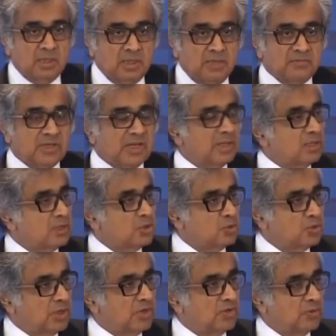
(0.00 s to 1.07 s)
If there is a
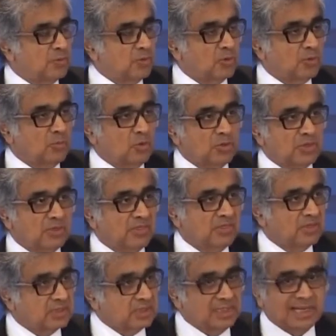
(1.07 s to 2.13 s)
duty dispute of more than
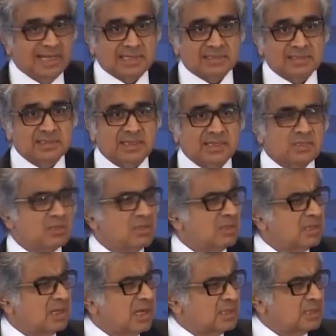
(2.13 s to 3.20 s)
30 lakhs, and that's not
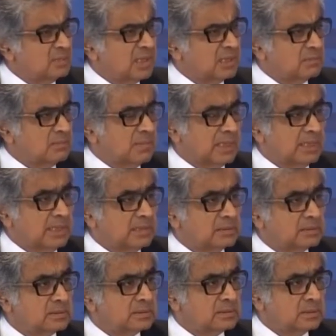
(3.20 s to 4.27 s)
a large amount of money,
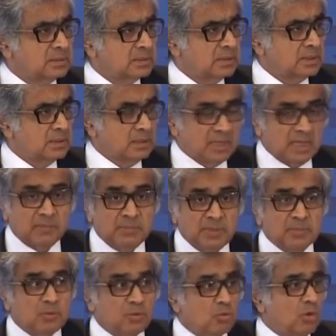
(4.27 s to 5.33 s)
there are
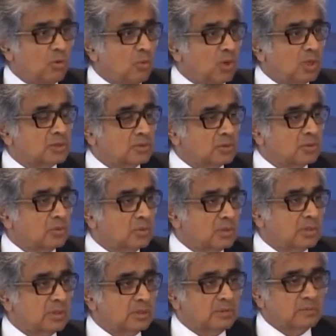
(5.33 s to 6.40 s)
people who have walked through
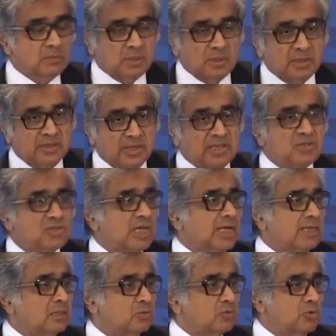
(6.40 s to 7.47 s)
Green
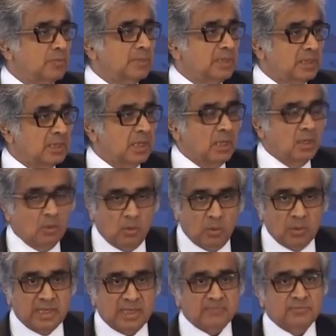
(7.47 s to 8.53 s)
Channel who have been
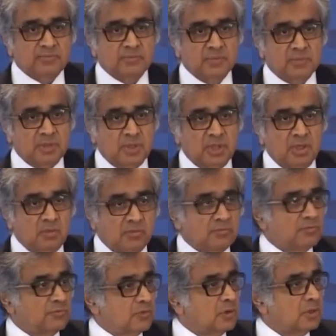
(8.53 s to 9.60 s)
holed up
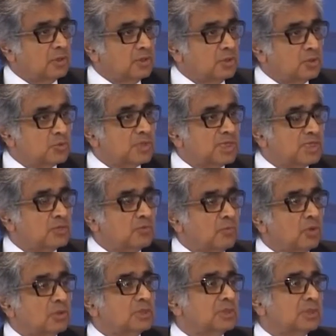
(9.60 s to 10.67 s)
for duties of
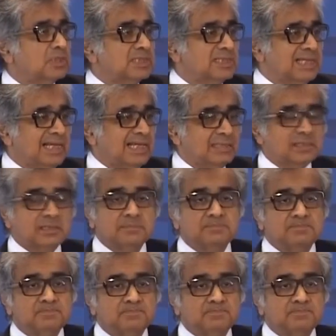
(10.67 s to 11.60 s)
more than 30 lakhs.